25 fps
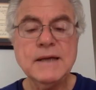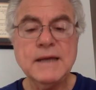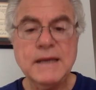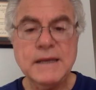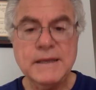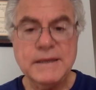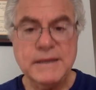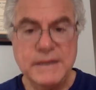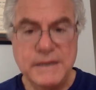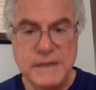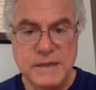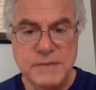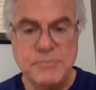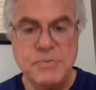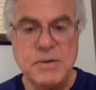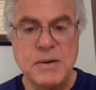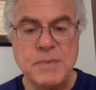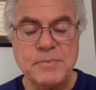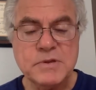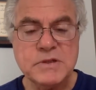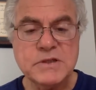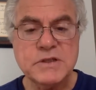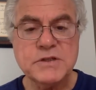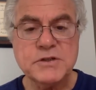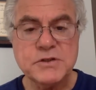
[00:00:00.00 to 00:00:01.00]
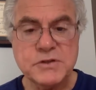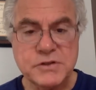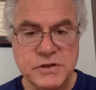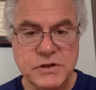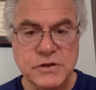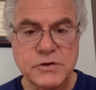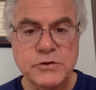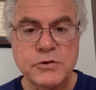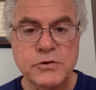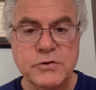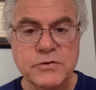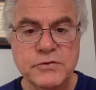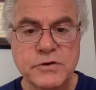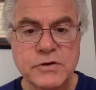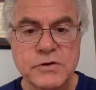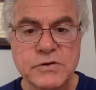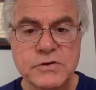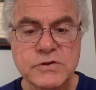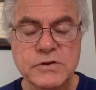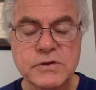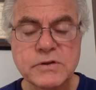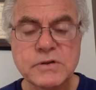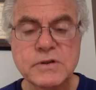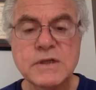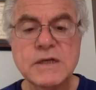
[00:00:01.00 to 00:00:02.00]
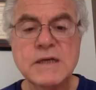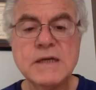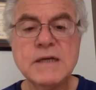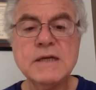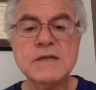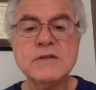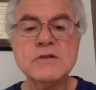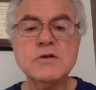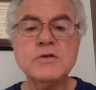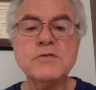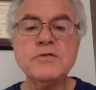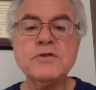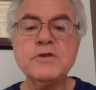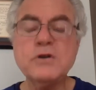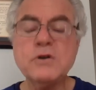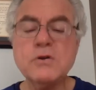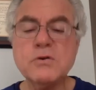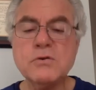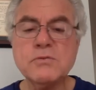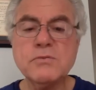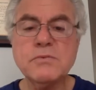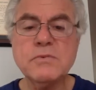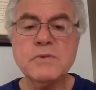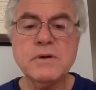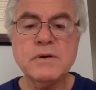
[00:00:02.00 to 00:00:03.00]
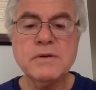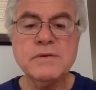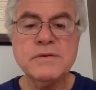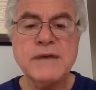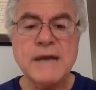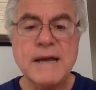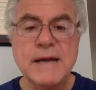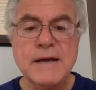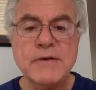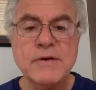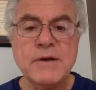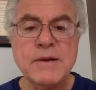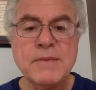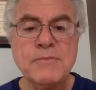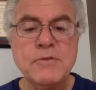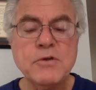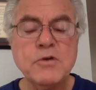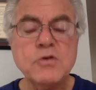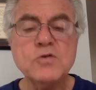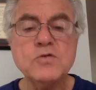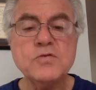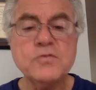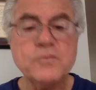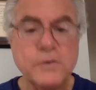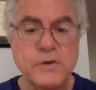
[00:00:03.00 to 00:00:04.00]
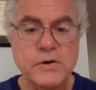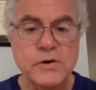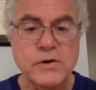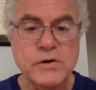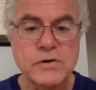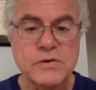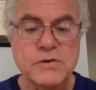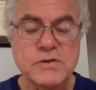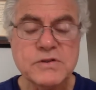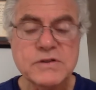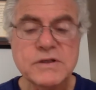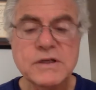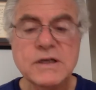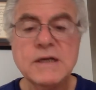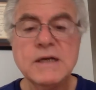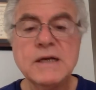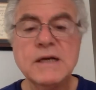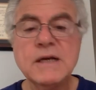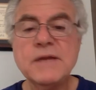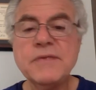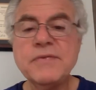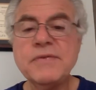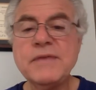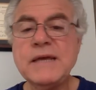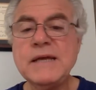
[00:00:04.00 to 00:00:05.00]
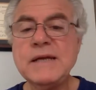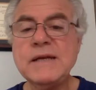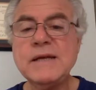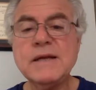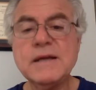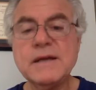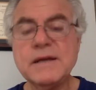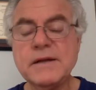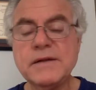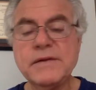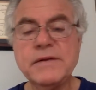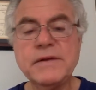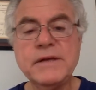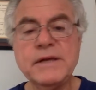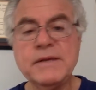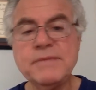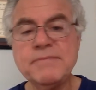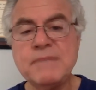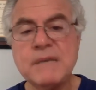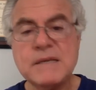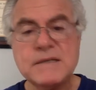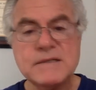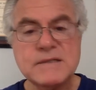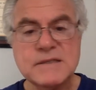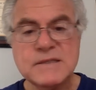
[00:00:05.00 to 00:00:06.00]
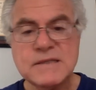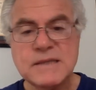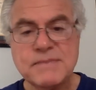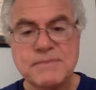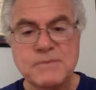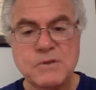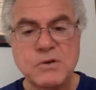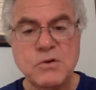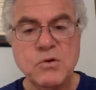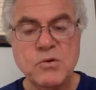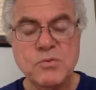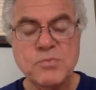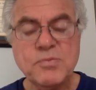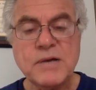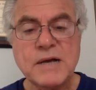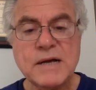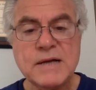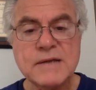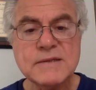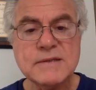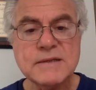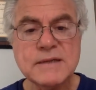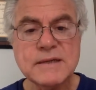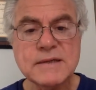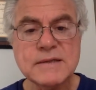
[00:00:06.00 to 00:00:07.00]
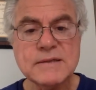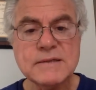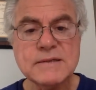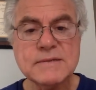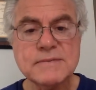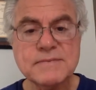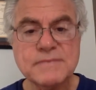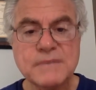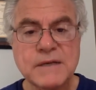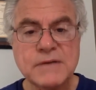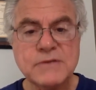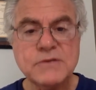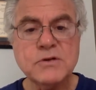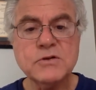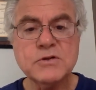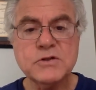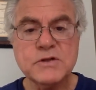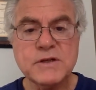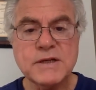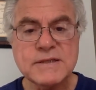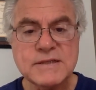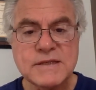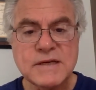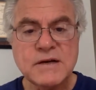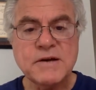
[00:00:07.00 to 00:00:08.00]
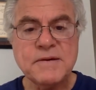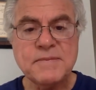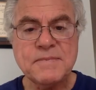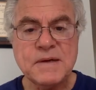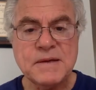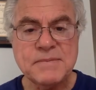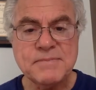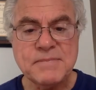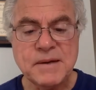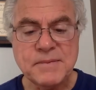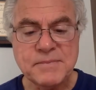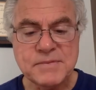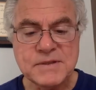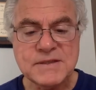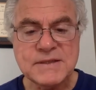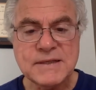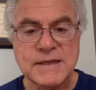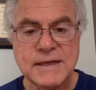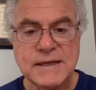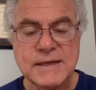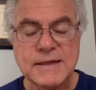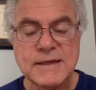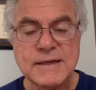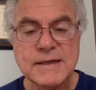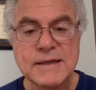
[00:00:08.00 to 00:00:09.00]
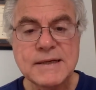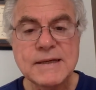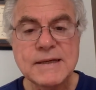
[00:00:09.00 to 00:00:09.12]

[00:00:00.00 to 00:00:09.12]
and E propositions are universal. So if you don't diagram those first, then it messes up the whole process. I told you that's how I made my mistake